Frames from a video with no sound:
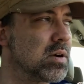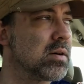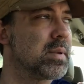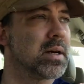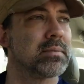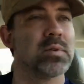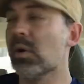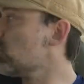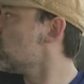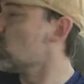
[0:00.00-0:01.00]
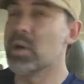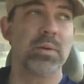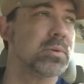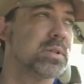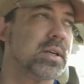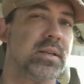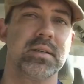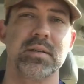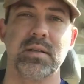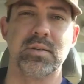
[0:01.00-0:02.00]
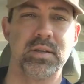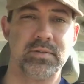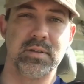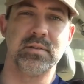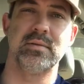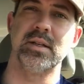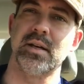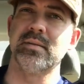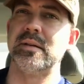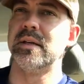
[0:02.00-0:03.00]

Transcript: well, my normal morning routine is a little different today.